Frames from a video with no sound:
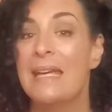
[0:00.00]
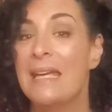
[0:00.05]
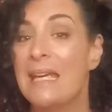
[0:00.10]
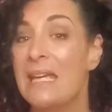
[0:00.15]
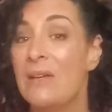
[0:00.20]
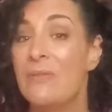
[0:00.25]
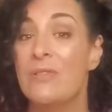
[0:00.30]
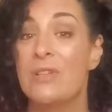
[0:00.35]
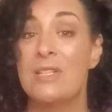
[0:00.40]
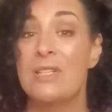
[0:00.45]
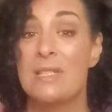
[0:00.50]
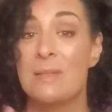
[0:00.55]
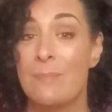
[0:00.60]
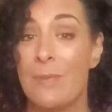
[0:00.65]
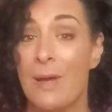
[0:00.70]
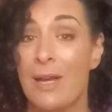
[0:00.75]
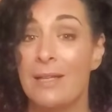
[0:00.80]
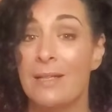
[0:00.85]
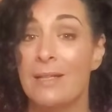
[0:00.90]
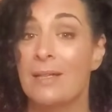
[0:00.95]
Even in
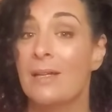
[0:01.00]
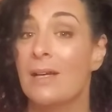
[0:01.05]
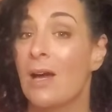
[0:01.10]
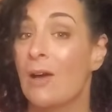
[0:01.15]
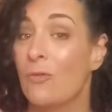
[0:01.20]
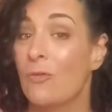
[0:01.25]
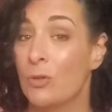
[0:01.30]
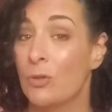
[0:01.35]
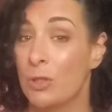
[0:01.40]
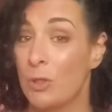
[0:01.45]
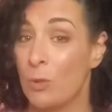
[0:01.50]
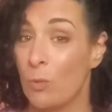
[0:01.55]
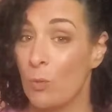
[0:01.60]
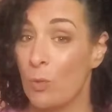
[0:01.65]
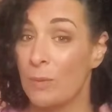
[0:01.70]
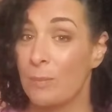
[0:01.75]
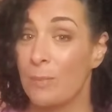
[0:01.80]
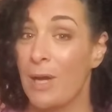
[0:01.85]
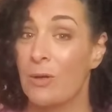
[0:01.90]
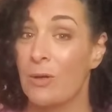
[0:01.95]
spite of only 1
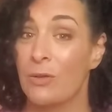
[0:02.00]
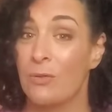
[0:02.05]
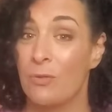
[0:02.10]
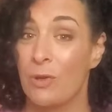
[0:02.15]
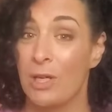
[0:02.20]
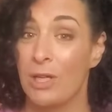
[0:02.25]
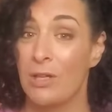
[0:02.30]
pound of weight